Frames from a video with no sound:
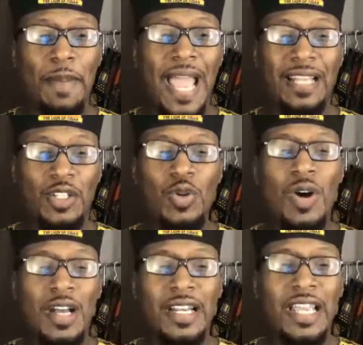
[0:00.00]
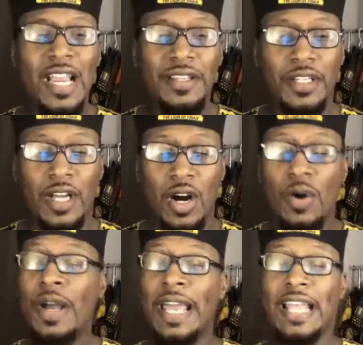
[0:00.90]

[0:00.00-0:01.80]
back 200 years ago,